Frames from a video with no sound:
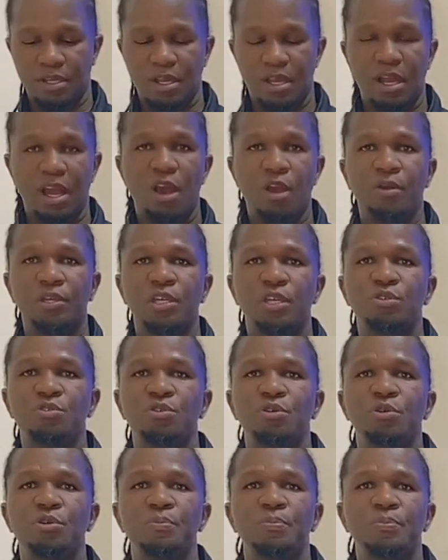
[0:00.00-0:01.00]
How can
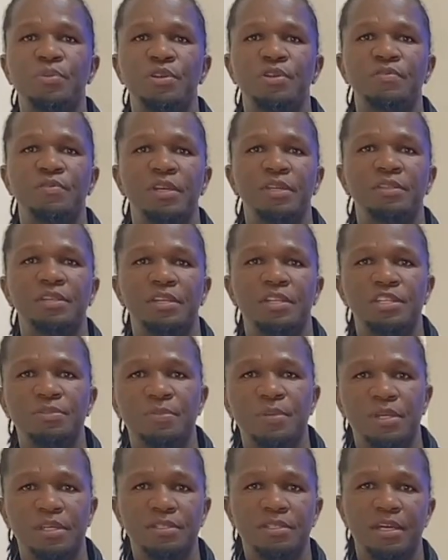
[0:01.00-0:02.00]
we prevent
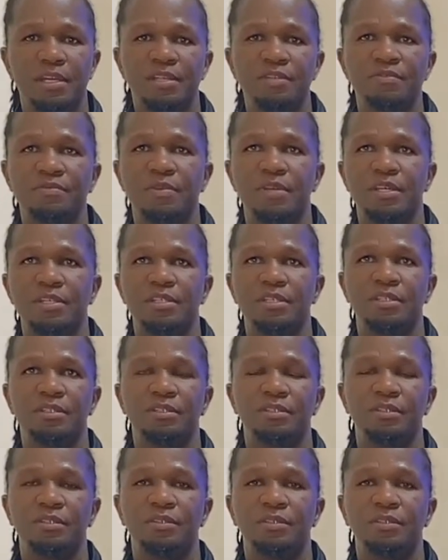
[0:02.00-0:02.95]
respiratory infection?